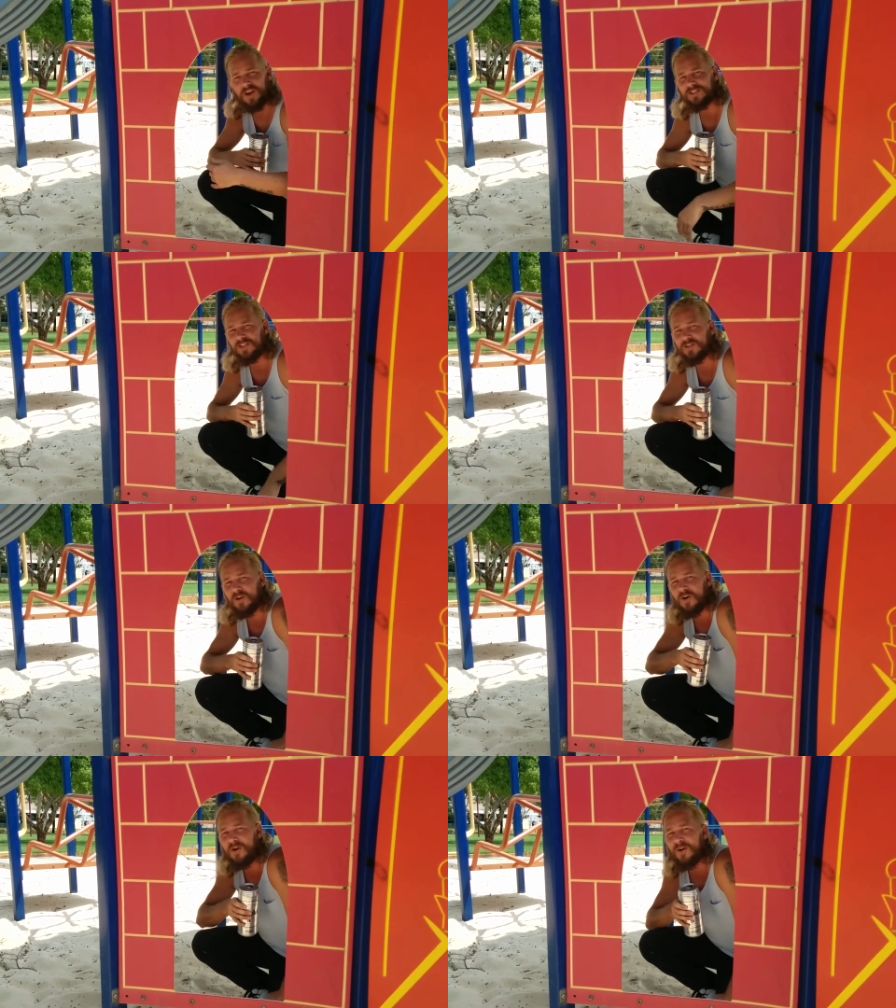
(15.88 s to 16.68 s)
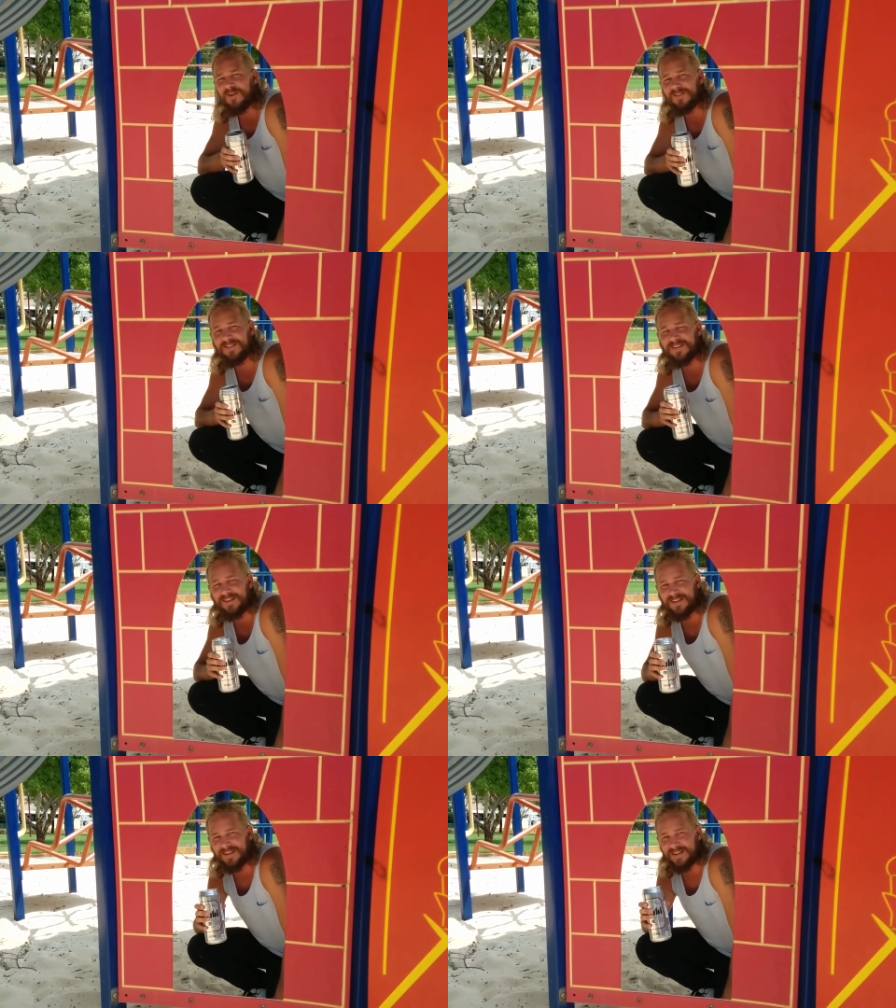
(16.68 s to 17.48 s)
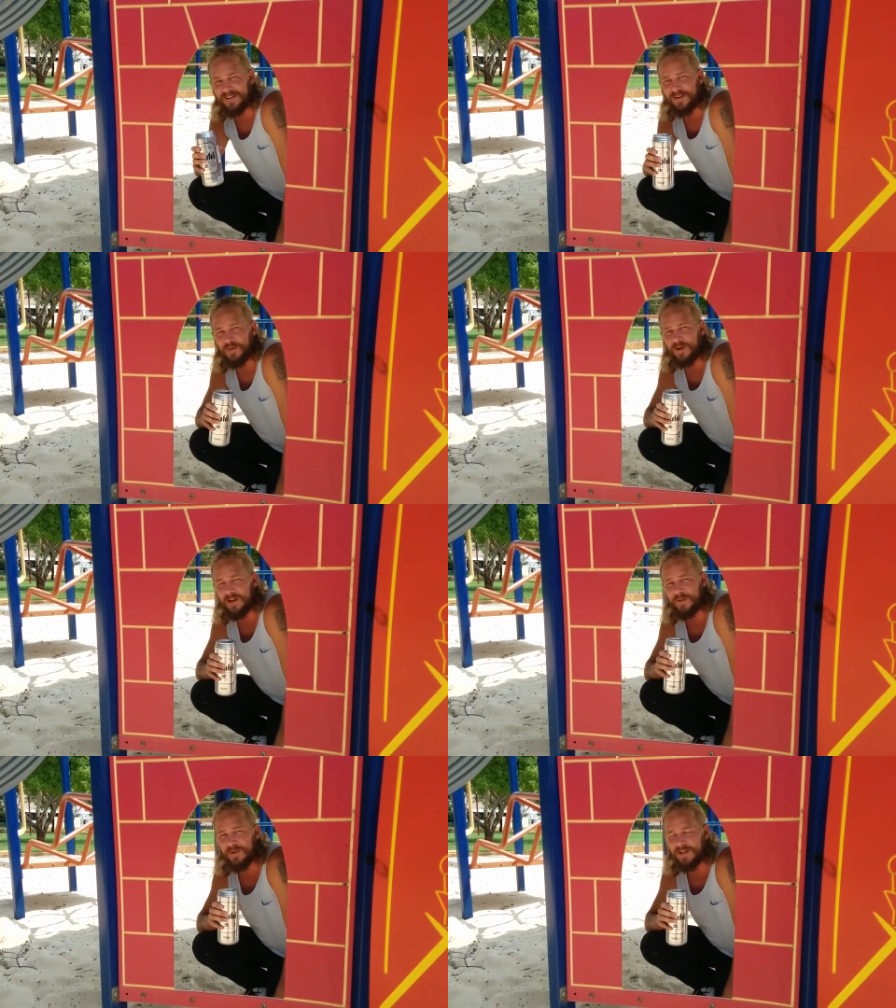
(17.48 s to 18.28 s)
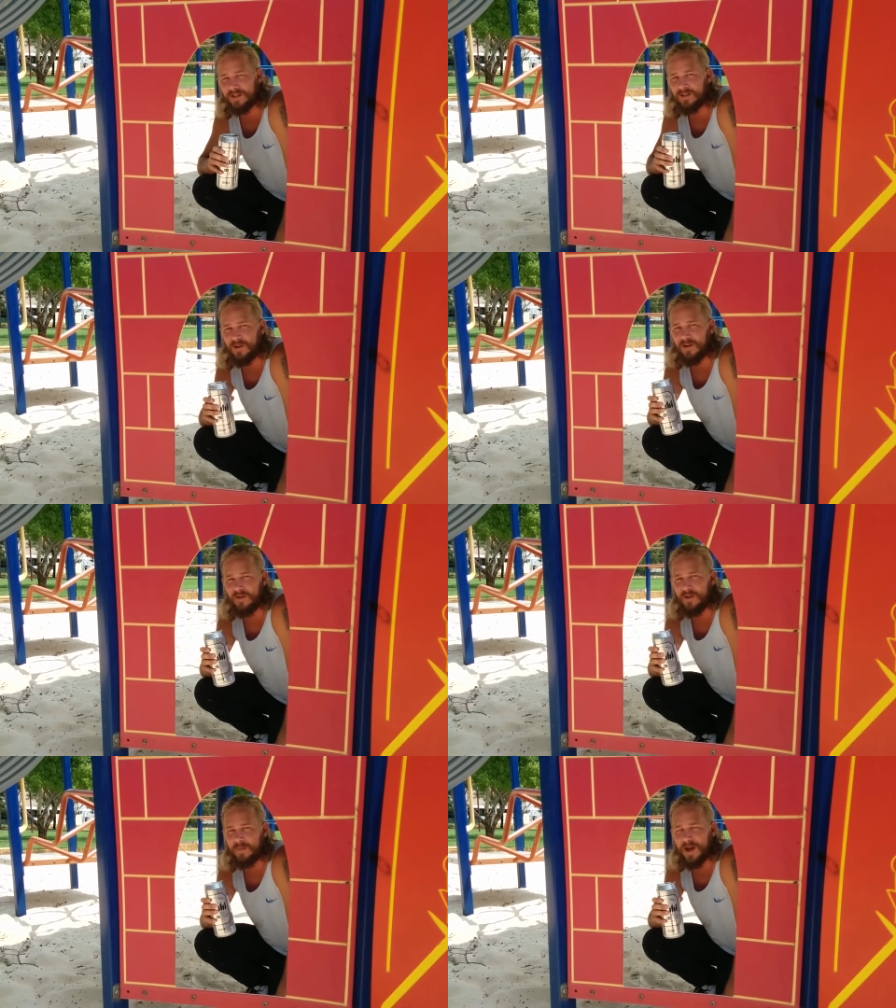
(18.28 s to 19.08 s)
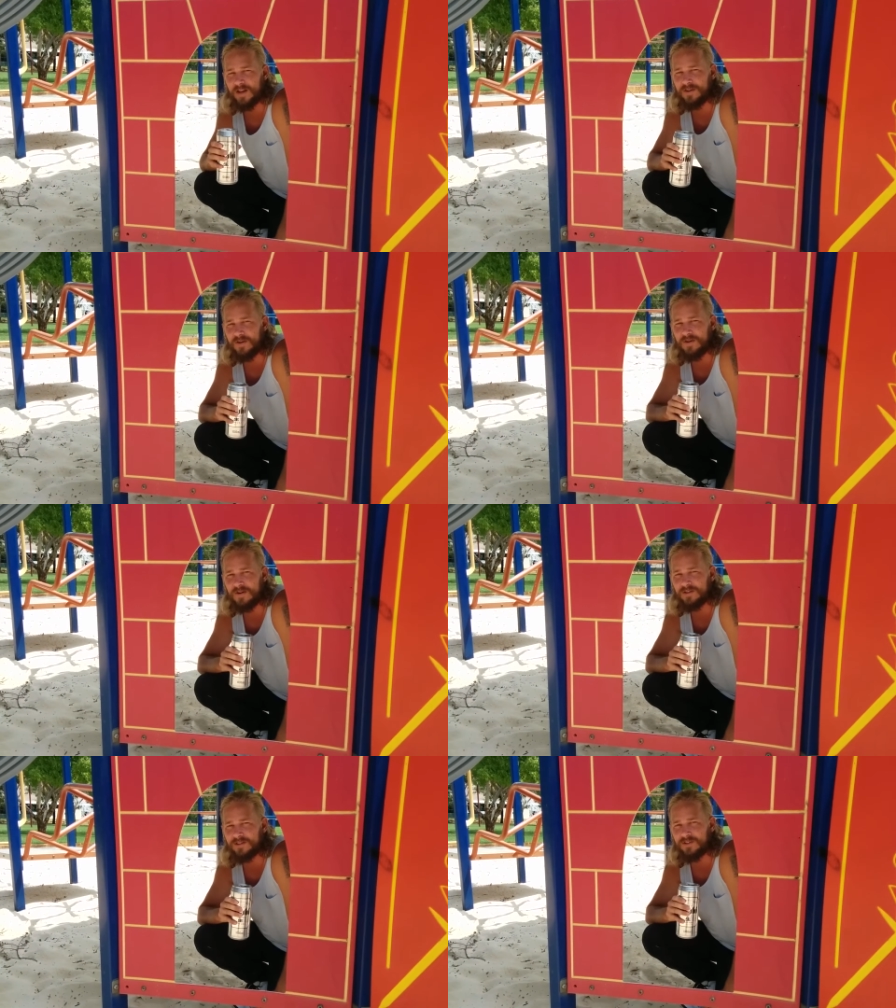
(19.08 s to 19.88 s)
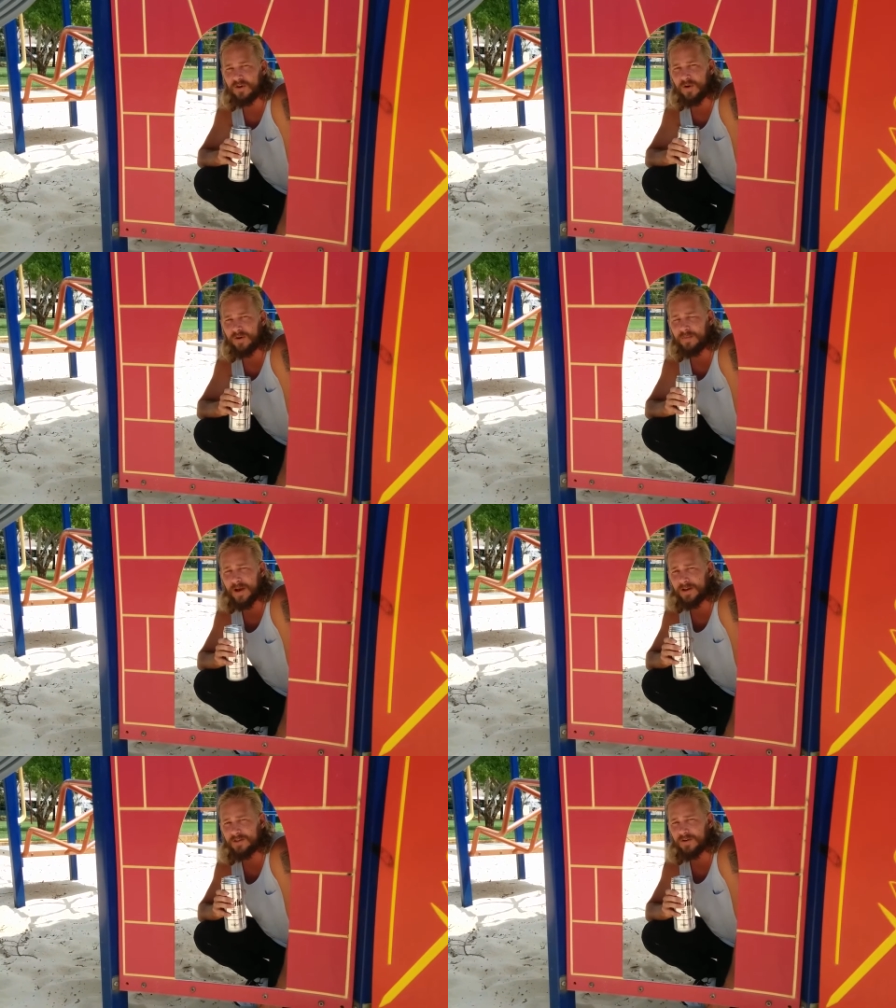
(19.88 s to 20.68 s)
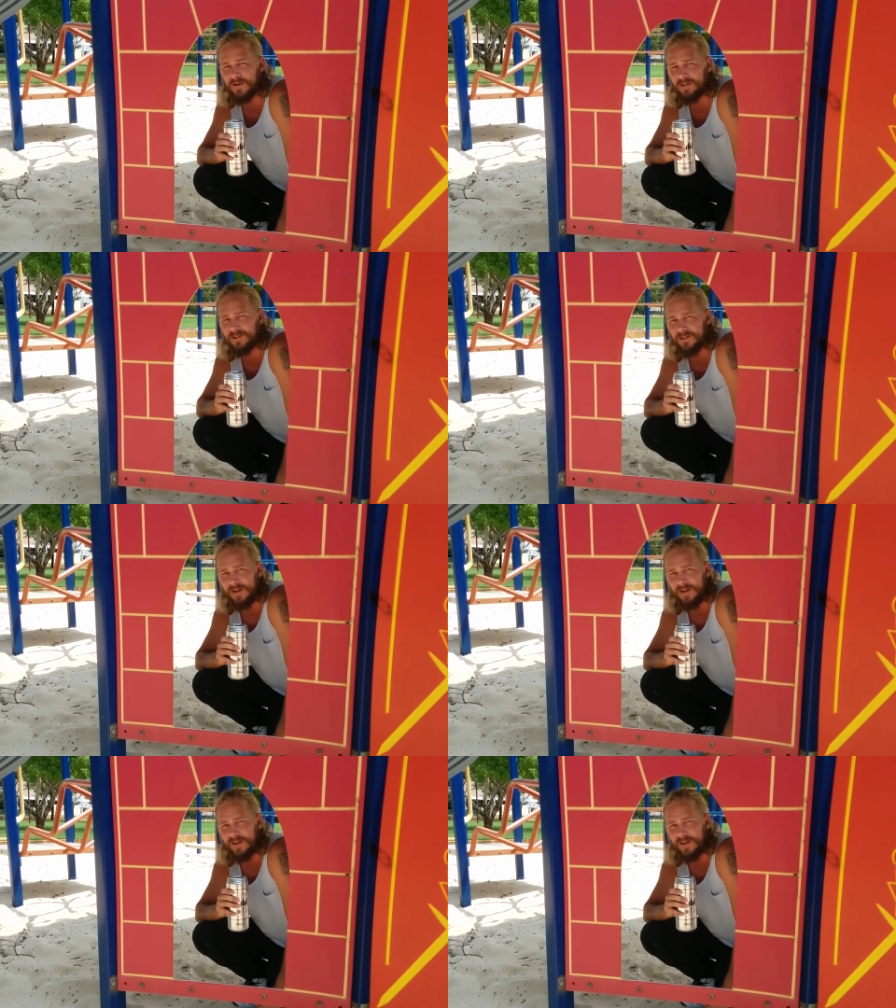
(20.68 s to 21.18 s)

It's a door. We're going to be looking all about doors and talking about doors